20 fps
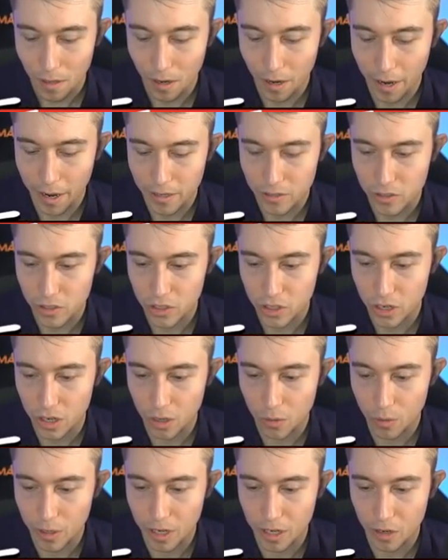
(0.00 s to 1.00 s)
right,
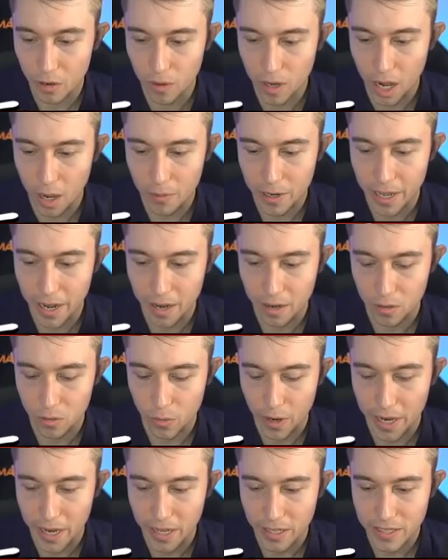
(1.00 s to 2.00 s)
so we're gonna go Goblin Gang on
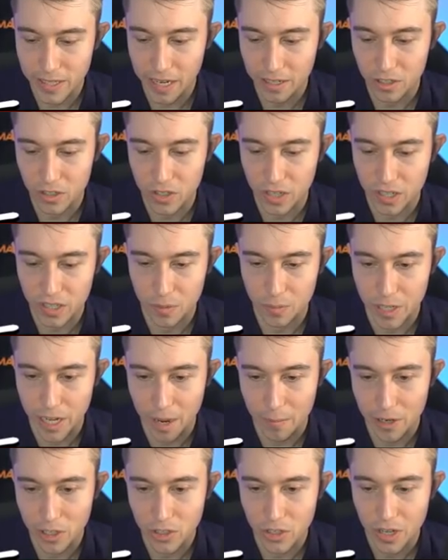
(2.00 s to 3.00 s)
the right hand side just to get some
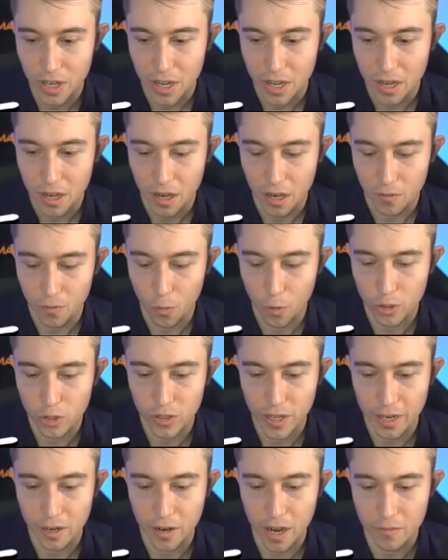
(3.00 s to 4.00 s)
damage.
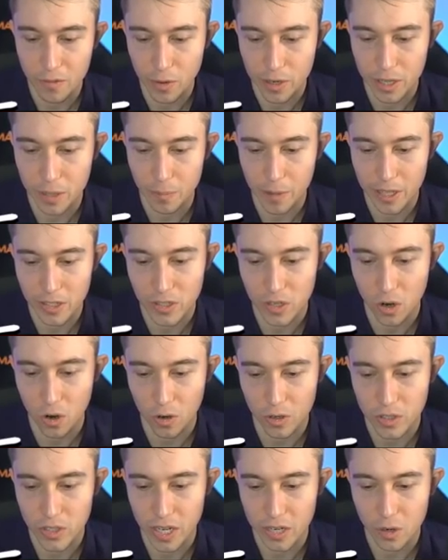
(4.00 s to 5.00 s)
Unfortunately, I don't have the, like, the best
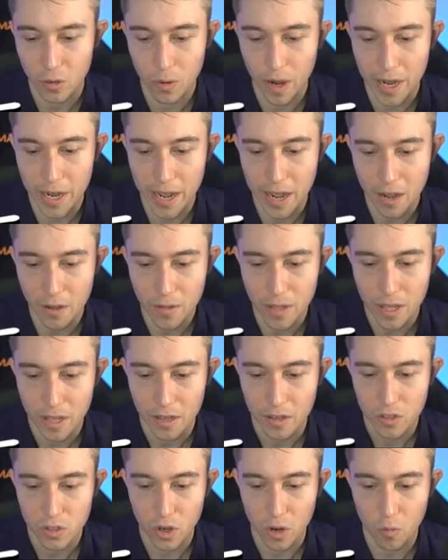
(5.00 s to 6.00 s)
card cycle right now.
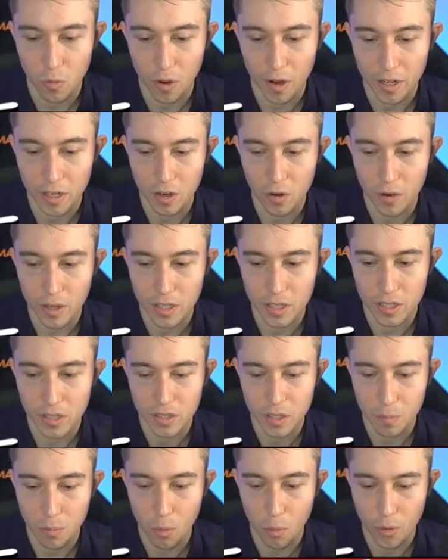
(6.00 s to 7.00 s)
So I want to go and
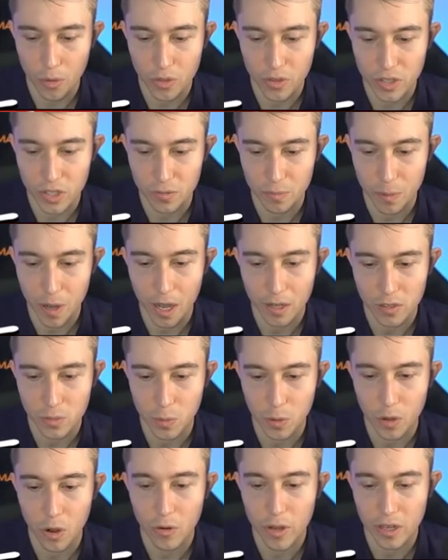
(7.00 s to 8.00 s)
support this as
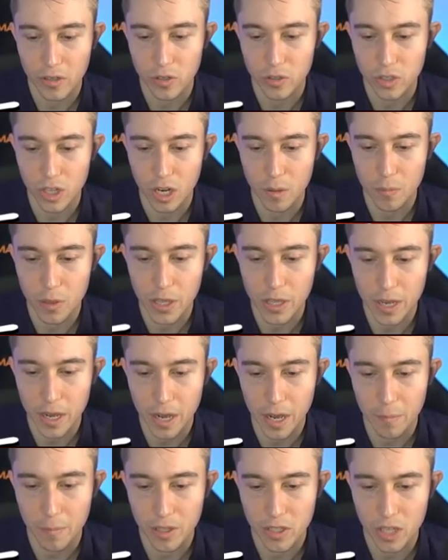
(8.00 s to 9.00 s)
possible. Okay, so it's going to be
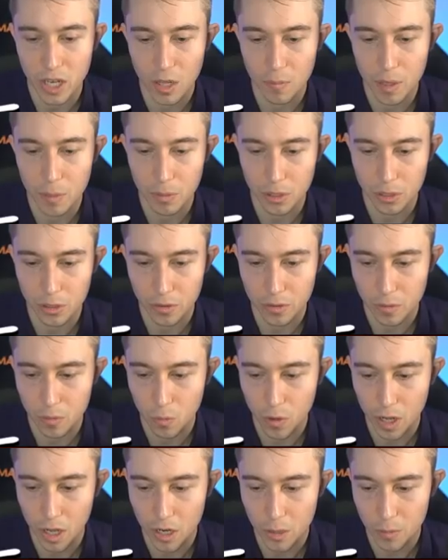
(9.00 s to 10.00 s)
um, it's gonna be Balloon,
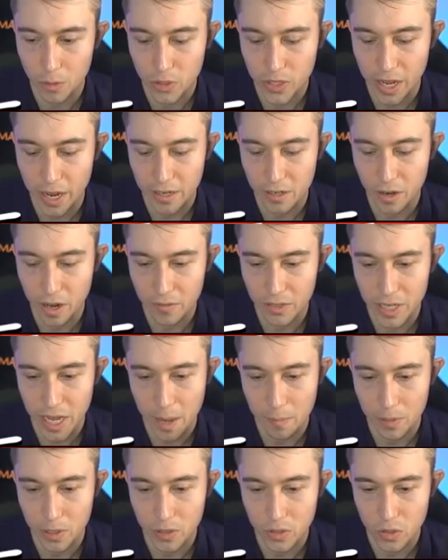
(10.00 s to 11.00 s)
100%. I don't have his
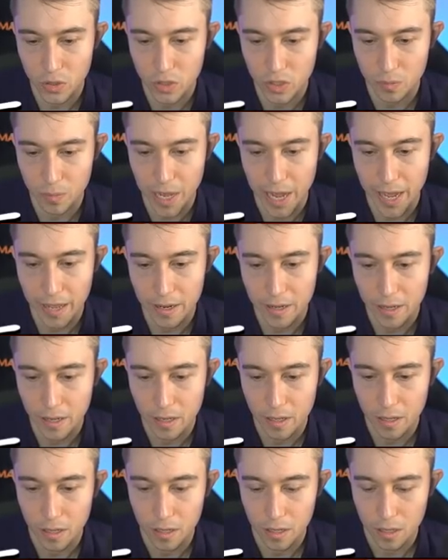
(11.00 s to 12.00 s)
Appy, so this is bad.
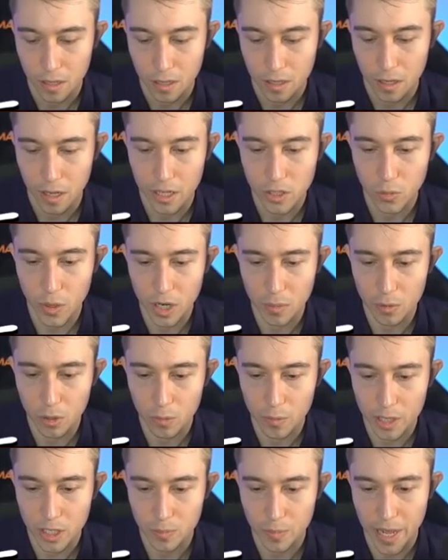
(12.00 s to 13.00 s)
It's
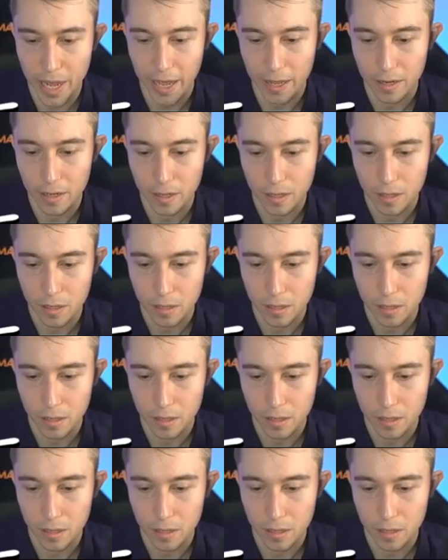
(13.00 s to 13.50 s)
winnable, but it's bad.